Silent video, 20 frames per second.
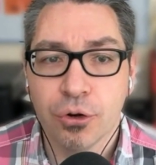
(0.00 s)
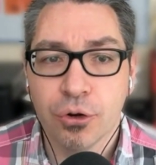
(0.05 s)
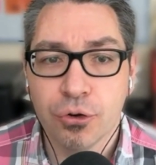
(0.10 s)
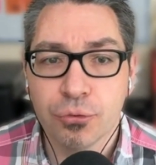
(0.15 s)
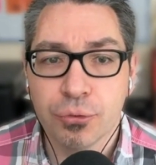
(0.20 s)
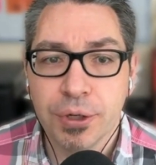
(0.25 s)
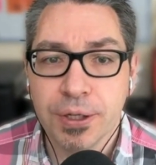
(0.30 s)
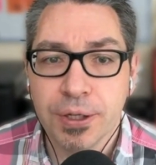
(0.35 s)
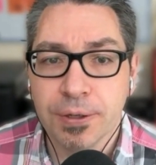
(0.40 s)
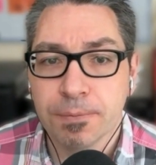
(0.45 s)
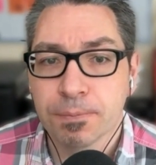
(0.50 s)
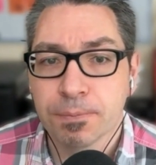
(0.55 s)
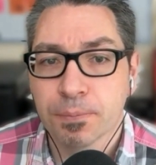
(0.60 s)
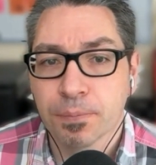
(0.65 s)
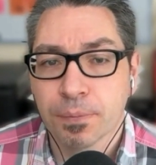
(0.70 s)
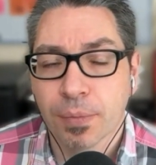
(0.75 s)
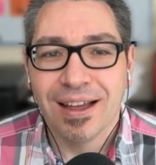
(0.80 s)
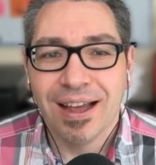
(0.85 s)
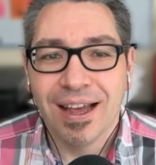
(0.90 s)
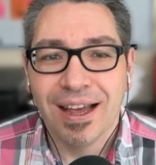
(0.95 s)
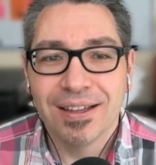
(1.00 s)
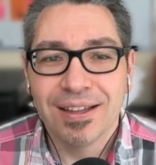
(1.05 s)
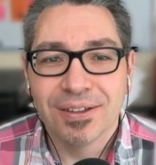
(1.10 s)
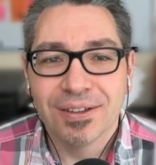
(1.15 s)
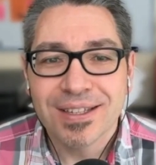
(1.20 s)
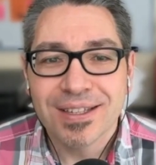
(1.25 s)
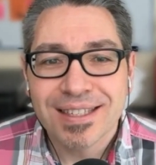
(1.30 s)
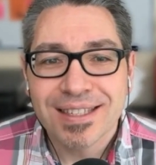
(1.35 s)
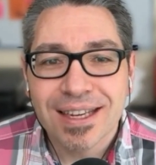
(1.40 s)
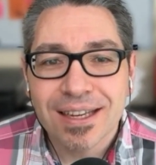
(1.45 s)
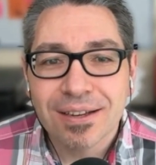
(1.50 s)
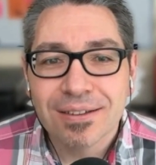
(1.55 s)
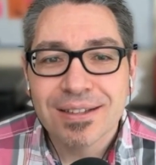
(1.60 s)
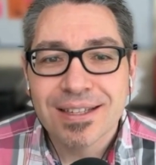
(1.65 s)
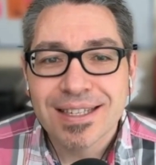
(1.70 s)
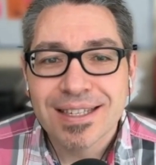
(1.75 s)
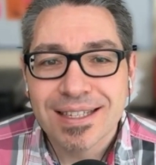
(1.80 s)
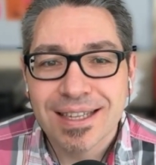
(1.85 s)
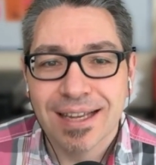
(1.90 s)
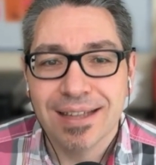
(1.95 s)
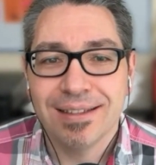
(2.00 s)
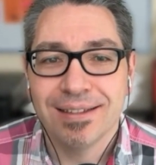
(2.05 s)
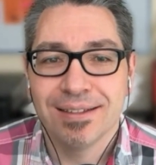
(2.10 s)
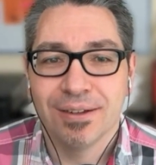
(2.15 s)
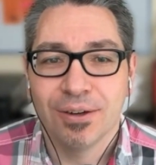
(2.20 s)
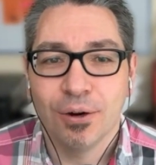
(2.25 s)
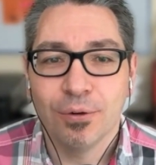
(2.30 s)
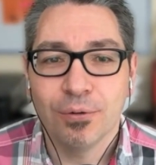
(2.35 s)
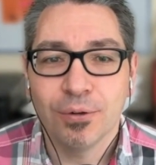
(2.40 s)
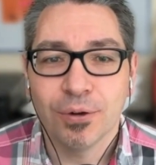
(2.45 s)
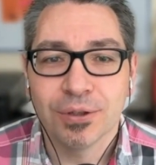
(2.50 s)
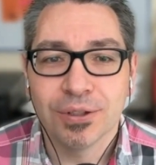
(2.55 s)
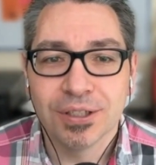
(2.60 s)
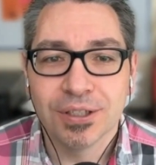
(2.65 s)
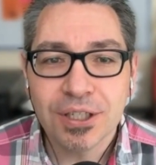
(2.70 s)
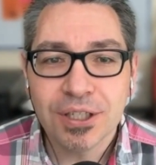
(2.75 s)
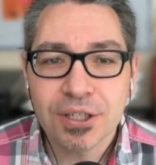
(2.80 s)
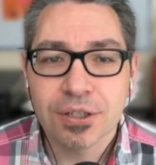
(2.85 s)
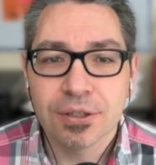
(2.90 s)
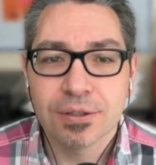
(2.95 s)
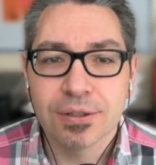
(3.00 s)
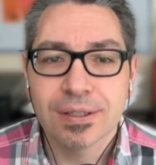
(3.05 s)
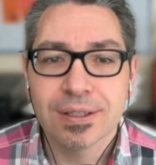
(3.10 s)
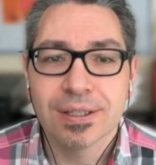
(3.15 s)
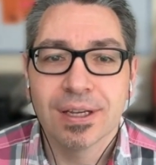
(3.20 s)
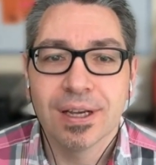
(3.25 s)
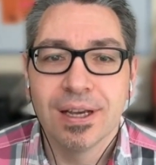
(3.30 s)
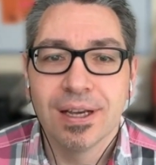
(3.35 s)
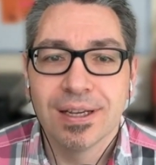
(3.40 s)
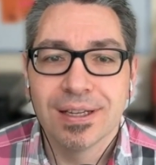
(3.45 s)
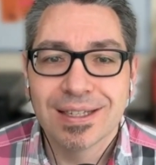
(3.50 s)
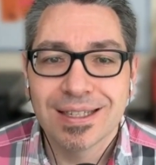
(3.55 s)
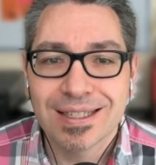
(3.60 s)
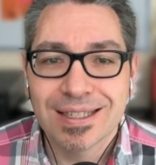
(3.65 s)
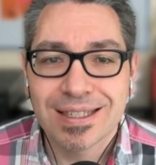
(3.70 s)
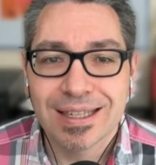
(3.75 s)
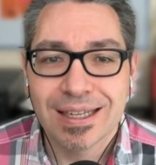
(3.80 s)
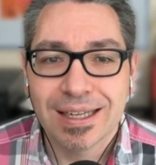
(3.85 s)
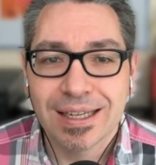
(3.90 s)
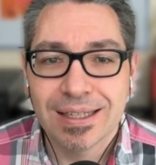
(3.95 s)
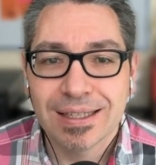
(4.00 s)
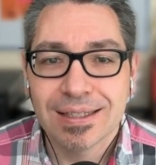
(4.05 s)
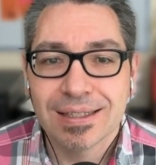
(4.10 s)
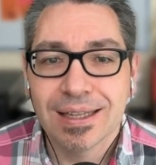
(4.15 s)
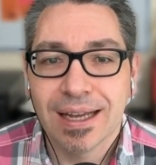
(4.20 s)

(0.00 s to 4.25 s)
green. And the second set of conditions states